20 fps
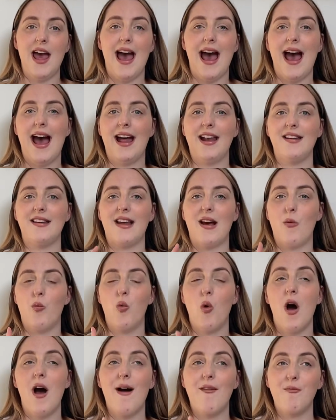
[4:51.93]
And
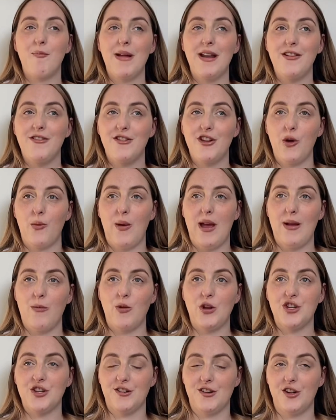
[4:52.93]
what I've been doing,
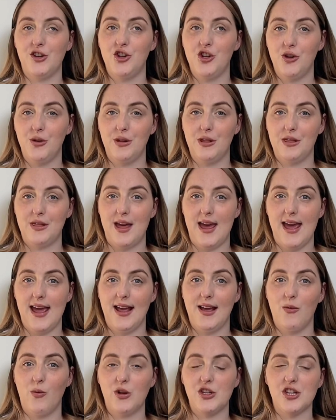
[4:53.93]
which is a new
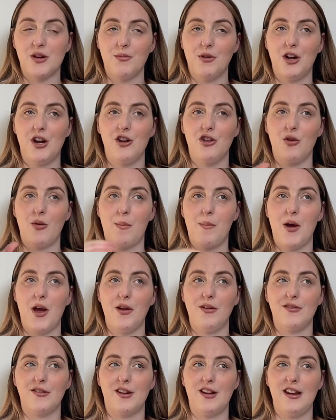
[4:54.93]
thing, which I'm going to do a
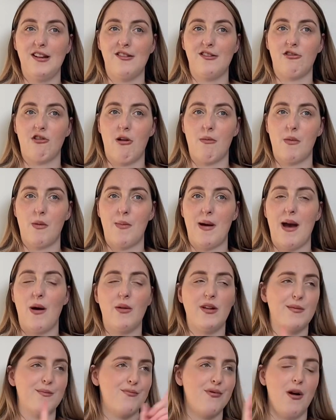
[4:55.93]
post on Instagram about,
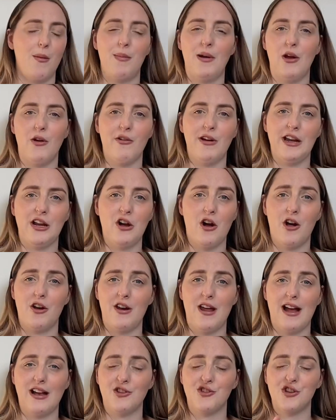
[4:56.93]
it's probably already gone
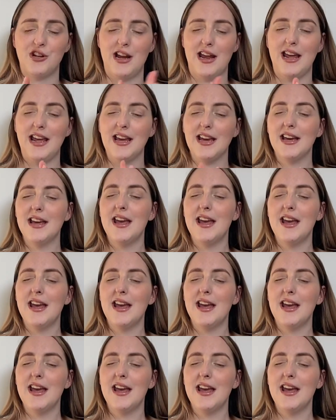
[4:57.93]
actually,